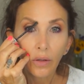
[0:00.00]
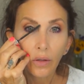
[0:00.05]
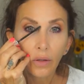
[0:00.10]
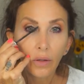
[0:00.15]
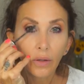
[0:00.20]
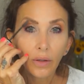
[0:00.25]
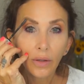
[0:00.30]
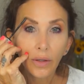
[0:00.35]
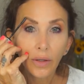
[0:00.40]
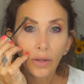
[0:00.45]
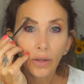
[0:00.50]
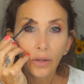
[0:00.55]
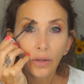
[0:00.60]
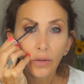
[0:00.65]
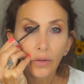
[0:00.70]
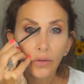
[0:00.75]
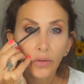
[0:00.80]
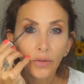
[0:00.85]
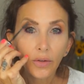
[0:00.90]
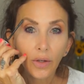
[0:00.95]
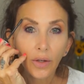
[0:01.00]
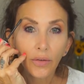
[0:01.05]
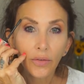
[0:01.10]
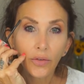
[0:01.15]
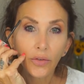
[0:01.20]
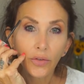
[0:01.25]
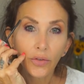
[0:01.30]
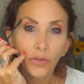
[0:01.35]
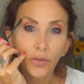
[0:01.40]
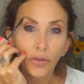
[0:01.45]
It, it's got
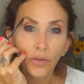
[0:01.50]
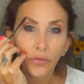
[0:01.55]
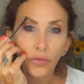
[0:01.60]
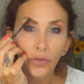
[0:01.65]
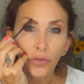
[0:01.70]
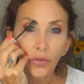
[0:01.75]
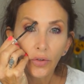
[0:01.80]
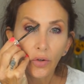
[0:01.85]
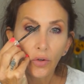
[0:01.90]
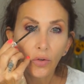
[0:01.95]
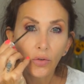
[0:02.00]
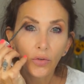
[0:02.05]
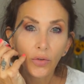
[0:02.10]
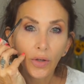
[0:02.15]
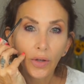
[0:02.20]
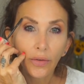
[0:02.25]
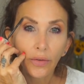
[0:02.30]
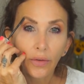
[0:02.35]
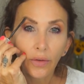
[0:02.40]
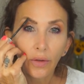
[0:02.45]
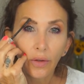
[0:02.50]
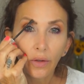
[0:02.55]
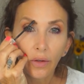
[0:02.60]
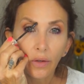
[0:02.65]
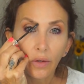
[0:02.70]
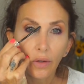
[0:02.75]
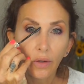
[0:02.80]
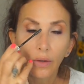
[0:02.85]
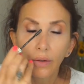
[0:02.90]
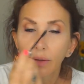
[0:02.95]
the stiffest hold, I
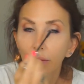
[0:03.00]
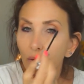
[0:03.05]
think.